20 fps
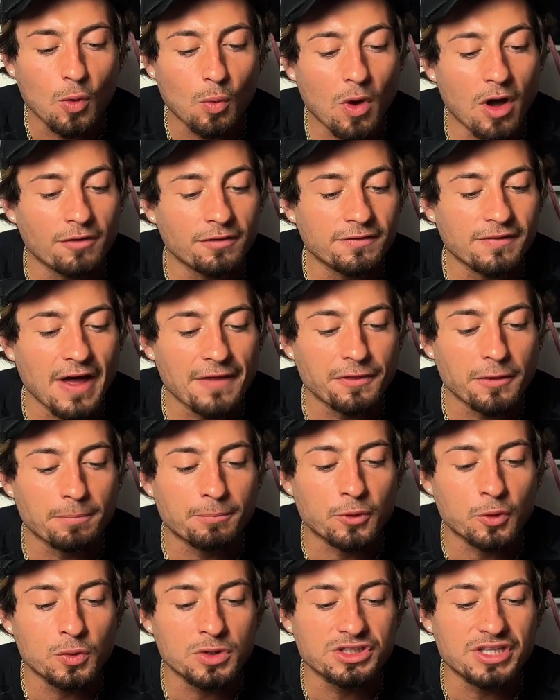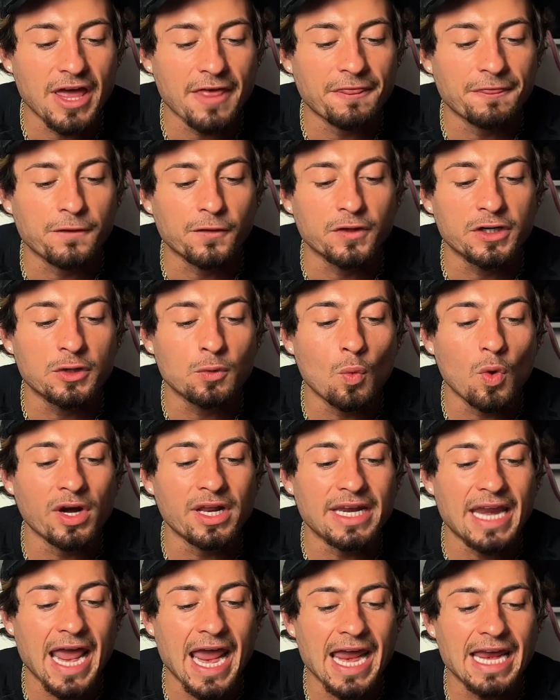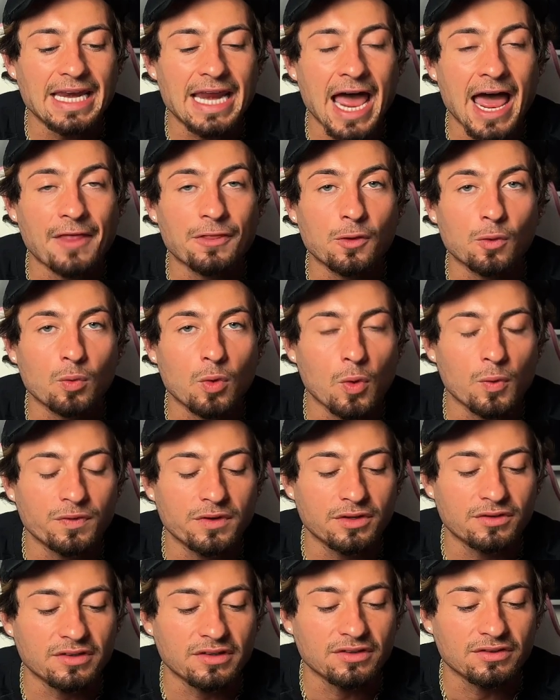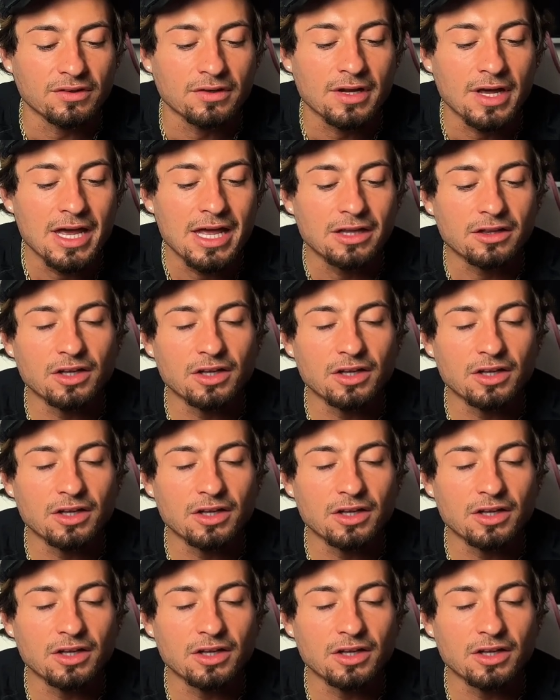while we've got the Bruins at 31-8 on the road this season.